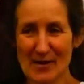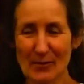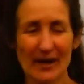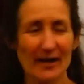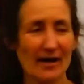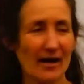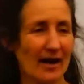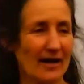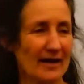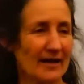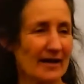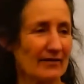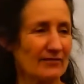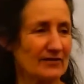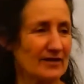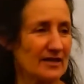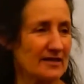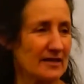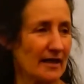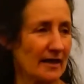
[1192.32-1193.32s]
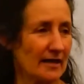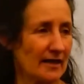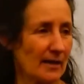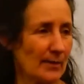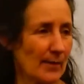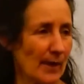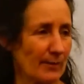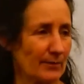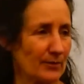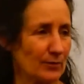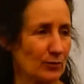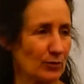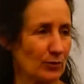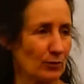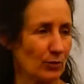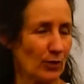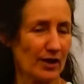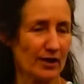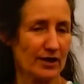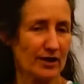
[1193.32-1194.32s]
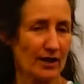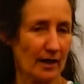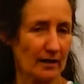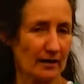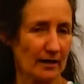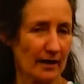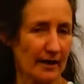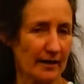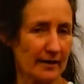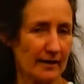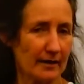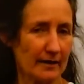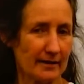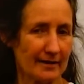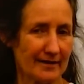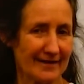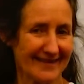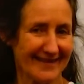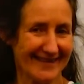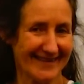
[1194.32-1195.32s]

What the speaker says: when I left, he said, "Keep up the good work, young lady."